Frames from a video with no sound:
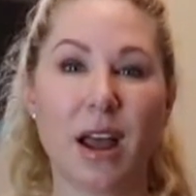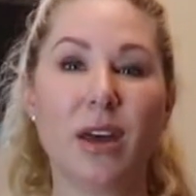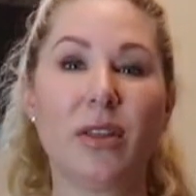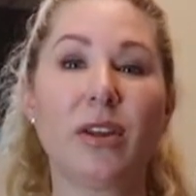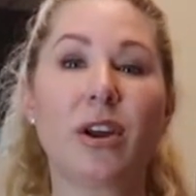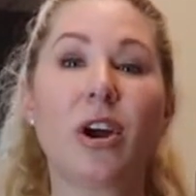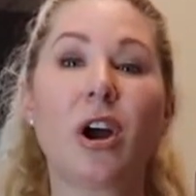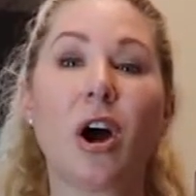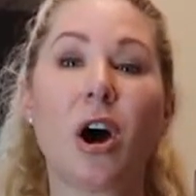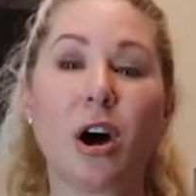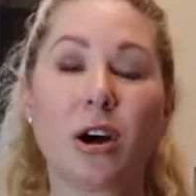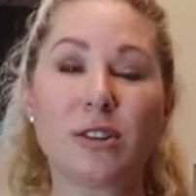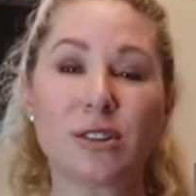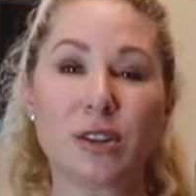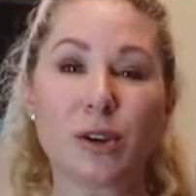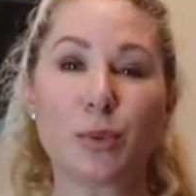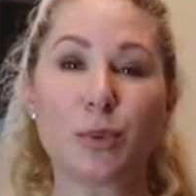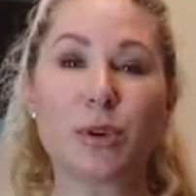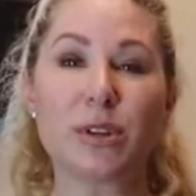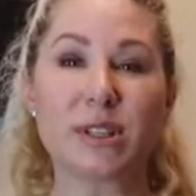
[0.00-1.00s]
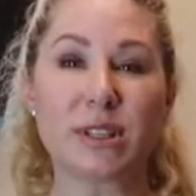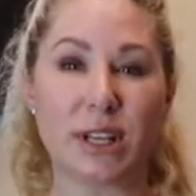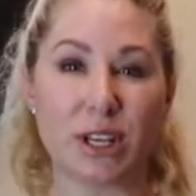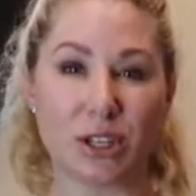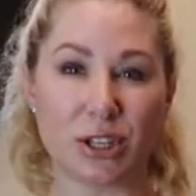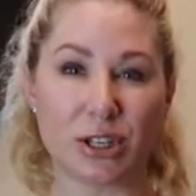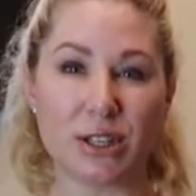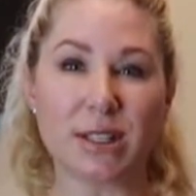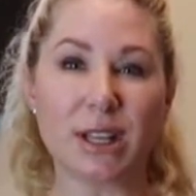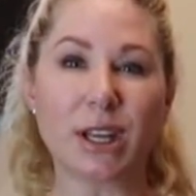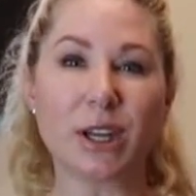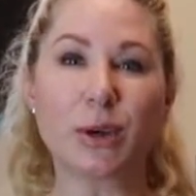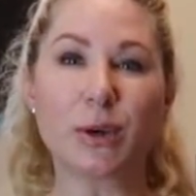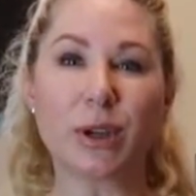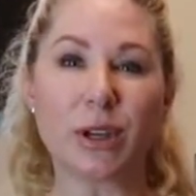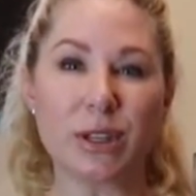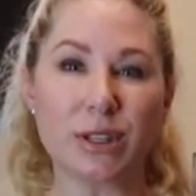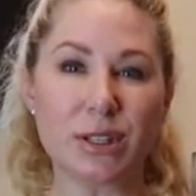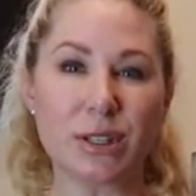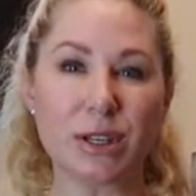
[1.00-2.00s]
There are also procedures that you
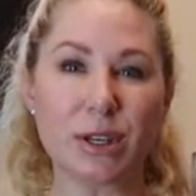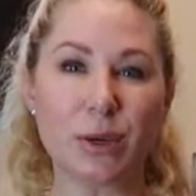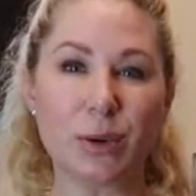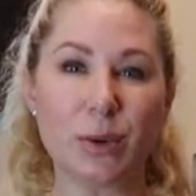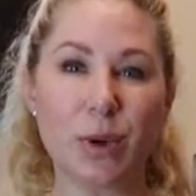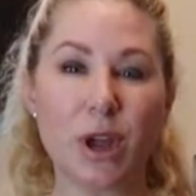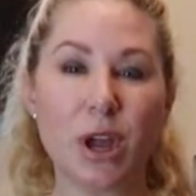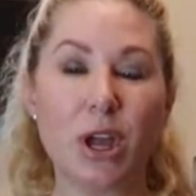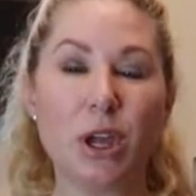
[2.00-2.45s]
can do.